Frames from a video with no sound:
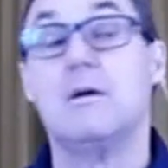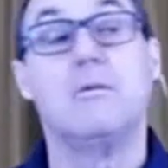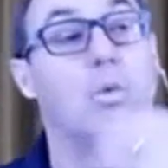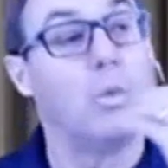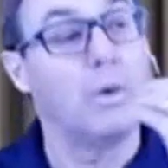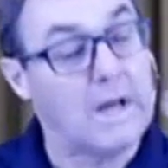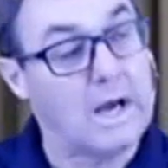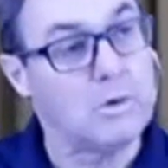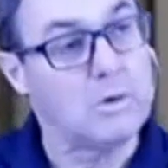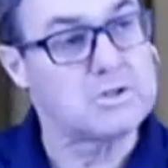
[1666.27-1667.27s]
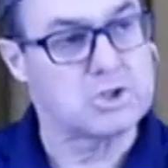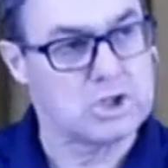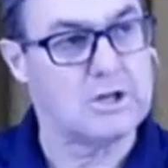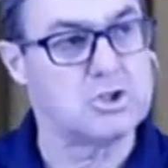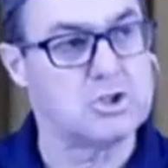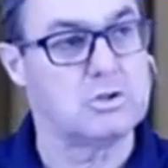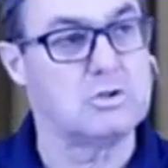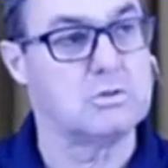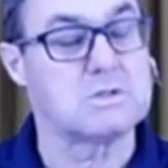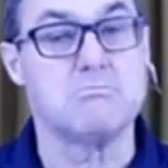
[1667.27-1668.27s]
what I want to challenge you to do
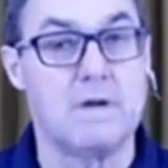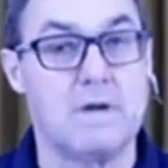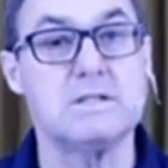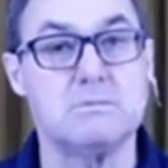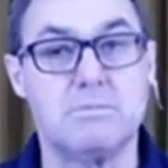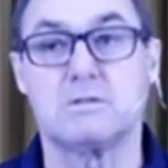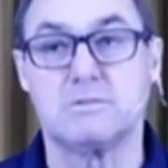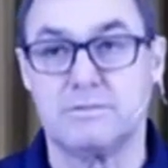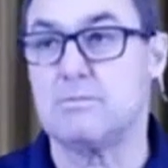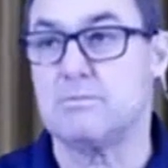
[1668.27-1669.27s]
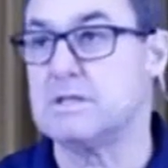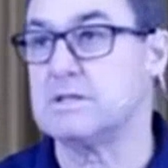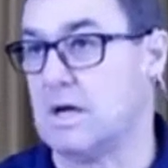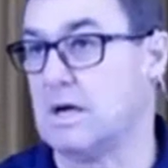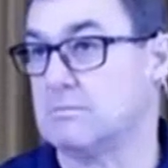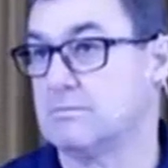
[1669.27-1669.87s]
is make it about family time.